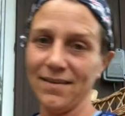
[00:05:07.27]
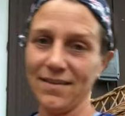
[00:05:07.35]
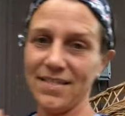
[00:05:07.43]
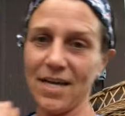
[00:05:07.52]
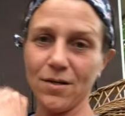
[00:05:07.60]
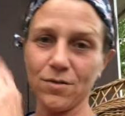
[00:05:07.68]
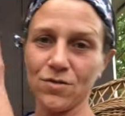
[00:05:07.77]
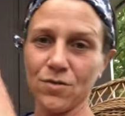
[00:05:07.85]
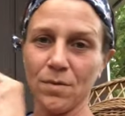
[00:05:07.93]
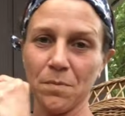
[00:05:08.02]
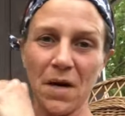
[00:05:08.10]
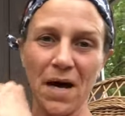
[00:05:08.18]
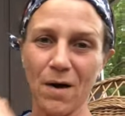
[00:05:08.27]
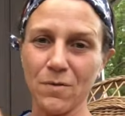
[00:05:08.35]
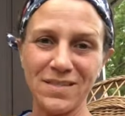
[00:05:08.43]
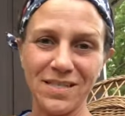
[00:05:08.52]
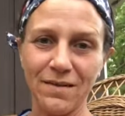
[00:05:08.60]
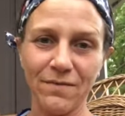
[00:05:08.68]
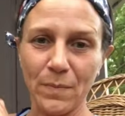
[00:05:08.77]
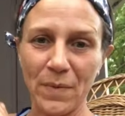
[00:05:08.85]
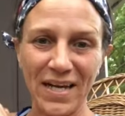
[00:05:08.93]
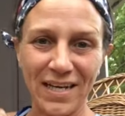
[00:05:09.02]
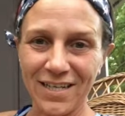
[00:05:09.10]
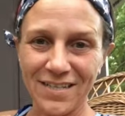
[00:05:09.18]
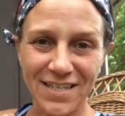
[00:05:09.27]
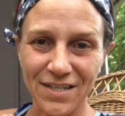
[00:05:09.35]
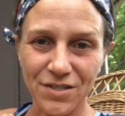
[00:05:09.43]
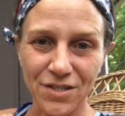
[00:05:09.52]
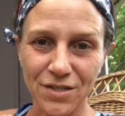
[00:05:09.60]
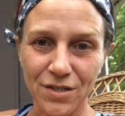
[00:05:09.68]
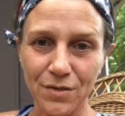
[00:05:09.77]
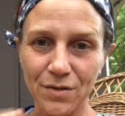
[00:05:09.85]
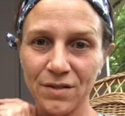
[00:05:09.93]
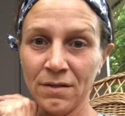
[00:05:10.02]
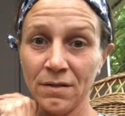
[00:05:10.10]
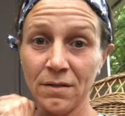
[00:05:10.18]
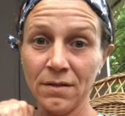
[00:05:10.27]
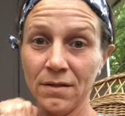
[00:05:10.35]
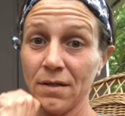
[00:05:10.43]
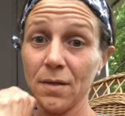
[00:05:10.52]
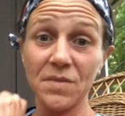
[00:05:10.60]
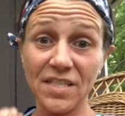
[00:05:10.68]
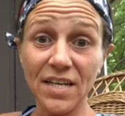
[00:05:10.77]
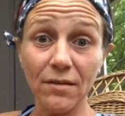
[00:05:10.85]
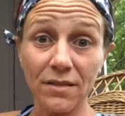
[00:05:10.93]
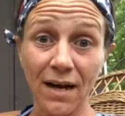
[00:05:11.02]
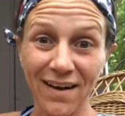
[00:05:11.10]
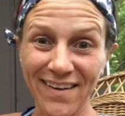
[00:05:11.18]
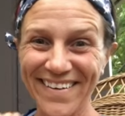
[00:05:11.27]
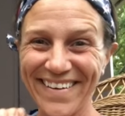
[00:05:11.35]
Donald Trump, I wasn't even paying attention to. I'm still not.